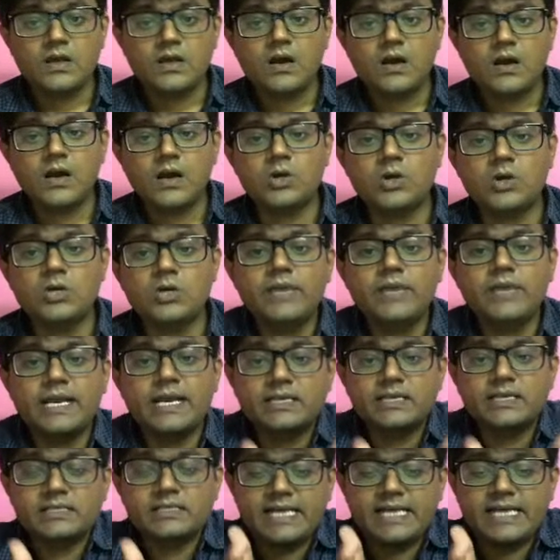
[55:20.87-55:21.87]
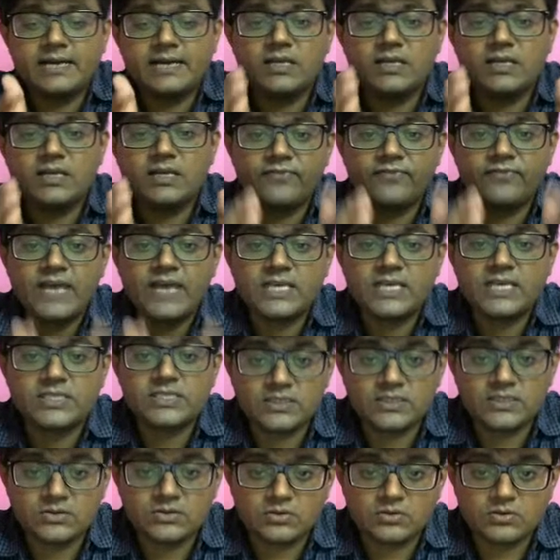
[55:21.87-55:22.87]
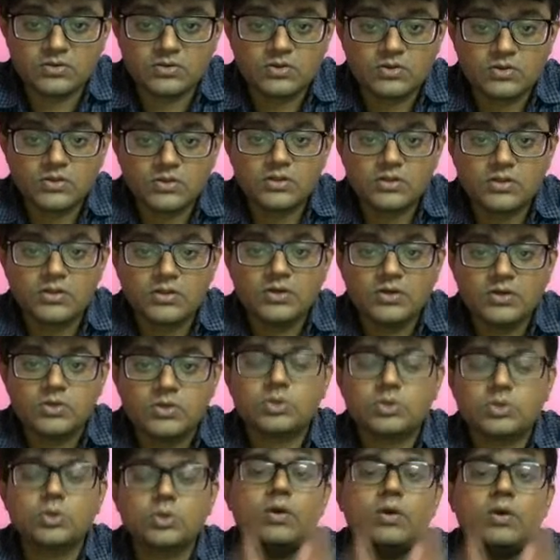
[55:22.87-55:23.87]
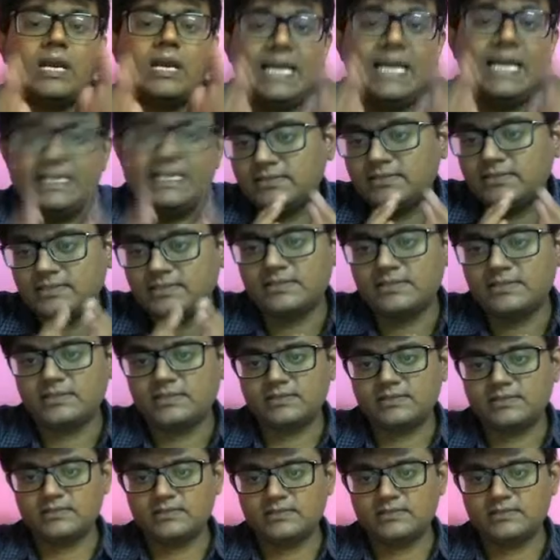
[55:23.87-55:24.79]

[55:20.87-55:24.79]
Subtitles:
how do we understand the refraction through a lens.